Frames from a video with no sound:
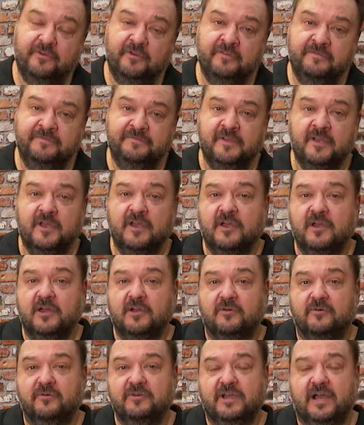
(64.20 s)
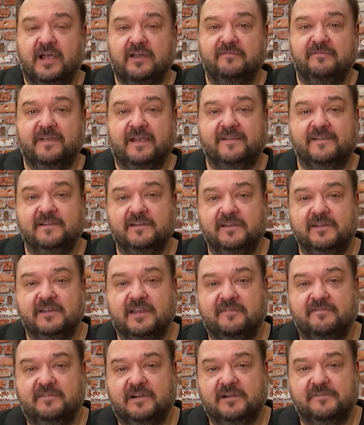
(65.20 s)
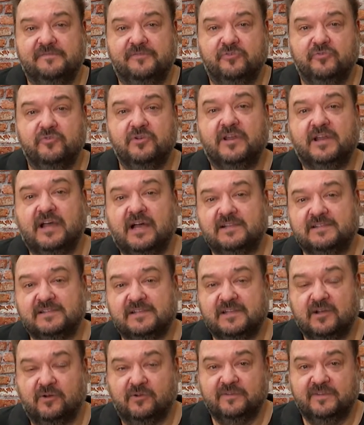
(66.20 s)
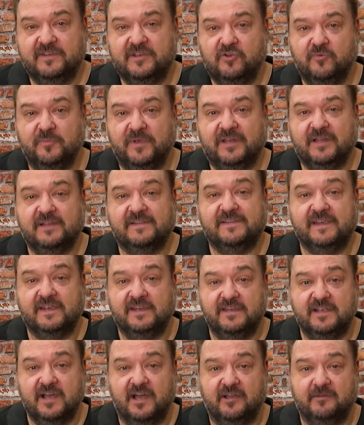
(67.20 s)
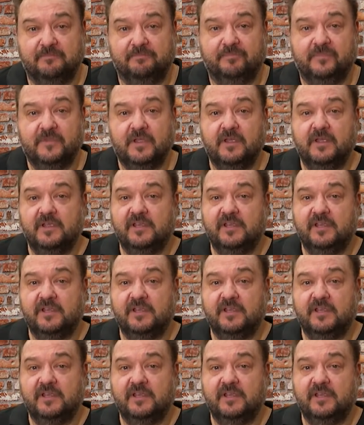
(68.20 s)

and a belt change interval of 180,000 kilometers or 10 years.